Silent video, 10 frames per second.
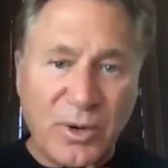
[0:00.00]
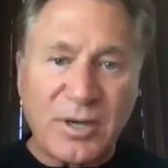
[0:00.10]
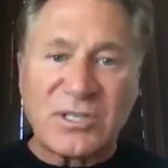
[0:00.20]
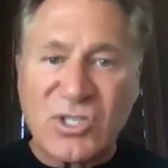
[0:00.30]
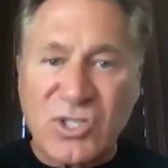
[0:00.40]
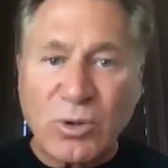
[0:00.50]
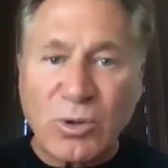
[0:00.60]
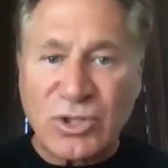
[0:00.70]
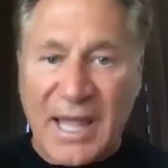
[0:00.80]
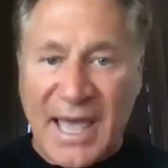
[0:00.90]
We are
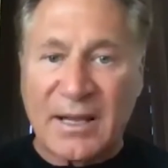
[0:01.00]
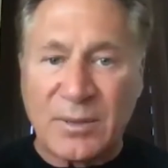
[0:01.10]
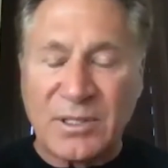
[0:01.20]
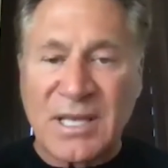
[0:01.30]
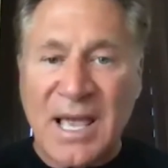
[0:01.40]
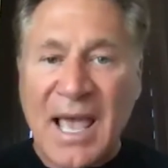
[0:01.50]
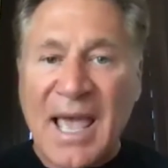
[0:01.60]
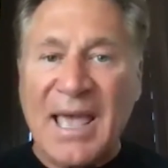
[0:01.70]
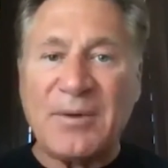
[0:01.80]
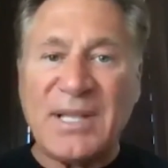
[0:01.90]
social animals, and